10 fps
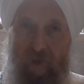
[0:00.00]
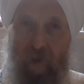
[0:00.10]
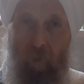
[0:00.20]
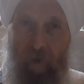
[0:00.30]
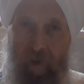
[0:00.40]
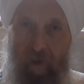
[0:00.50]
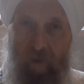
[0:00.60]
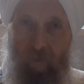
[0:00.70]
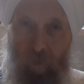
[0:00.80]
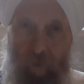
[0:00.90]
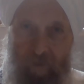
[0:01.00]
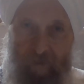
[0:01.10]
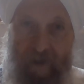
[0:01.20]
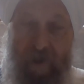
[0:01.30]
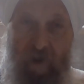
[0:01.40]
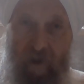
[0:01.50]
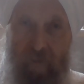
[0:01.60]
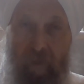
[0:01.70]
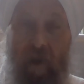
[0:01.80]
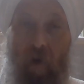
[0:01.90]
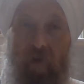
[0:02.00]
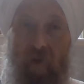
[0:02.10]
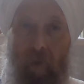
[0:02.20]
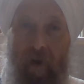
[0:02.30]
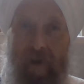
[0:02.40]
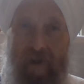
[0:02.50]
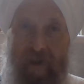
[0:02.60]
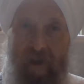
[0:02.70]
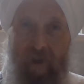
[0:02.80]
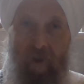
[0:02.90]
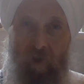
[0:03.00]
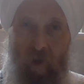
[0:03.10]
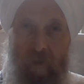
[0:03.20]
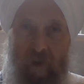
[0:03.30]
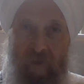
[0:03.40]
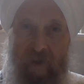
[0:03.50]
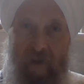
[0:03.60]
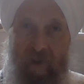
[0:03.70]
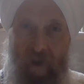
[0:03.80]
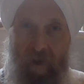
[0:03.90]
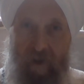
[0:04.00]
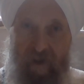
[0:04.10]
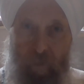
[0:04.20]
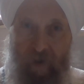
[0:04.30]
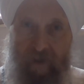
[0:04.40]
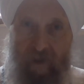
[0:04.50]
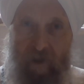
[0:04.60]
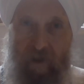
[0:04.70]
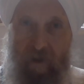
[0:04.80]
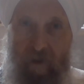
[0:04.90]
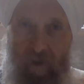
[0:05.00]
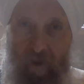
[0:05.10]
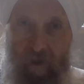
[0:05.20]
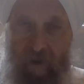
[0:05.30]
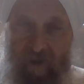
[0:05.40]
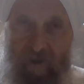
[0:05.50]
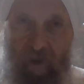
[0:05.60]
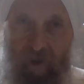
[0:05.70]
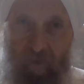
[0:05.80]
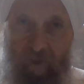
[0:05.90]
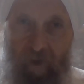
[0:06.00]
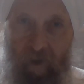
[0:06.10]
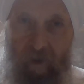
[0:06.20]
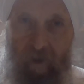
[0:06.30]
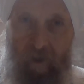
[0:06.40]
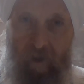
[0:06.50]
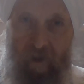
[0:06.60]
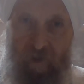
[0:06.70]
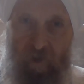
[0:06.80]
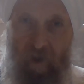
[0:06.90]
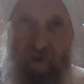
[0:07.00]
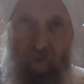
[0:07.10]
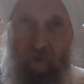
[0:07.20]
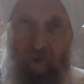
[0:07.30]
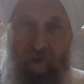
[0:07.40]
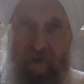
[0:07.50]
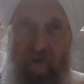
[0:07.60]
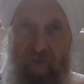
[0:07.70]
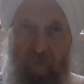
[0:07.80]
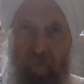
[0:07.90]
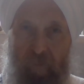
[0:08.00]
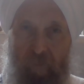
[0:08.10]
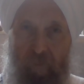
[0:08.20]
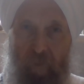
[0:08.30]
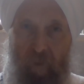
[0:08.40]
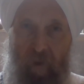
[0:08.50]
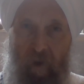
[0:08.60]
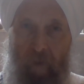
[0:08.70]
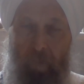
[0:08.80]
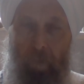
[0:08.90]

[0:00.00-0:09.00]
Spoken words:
He brought it in forms of teaching, but he also brought it just in terms of his presence, his integrity, his trustworthiness. Yeah.